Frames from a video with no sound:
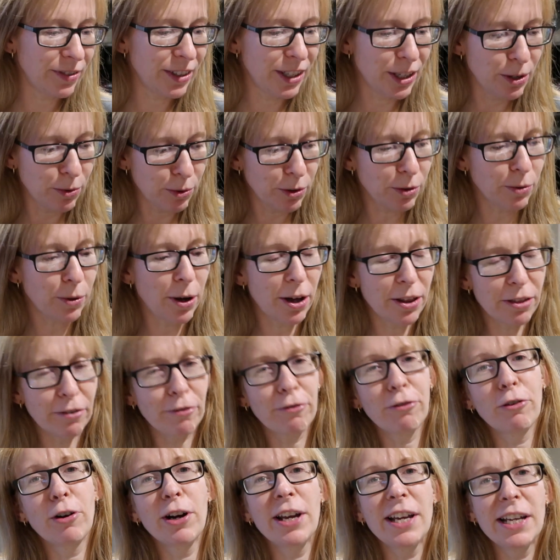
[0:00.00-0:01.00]
you want to either
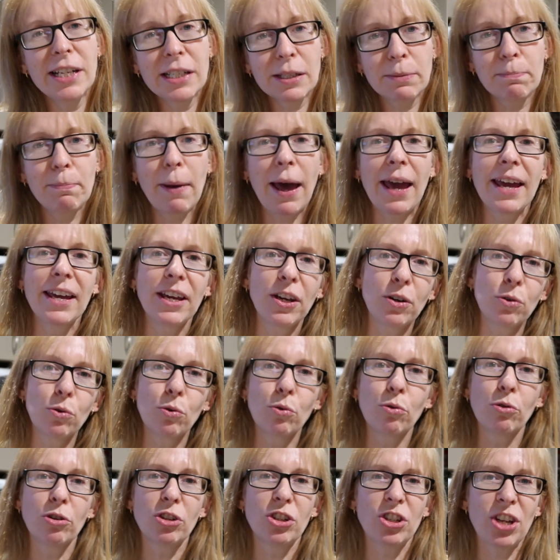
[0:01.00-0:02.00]
freeze, bake
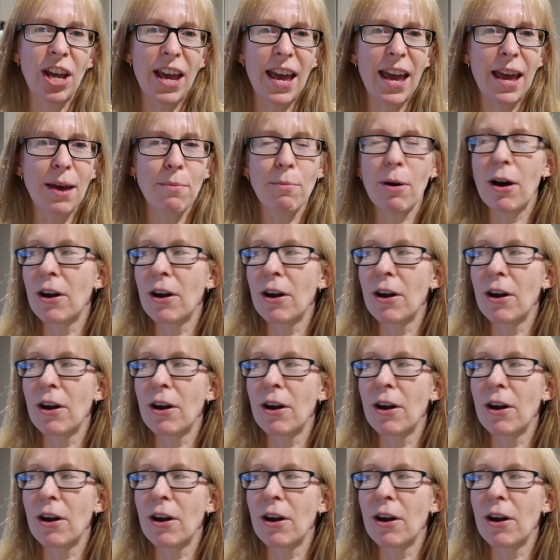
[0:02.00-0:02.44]
or jam.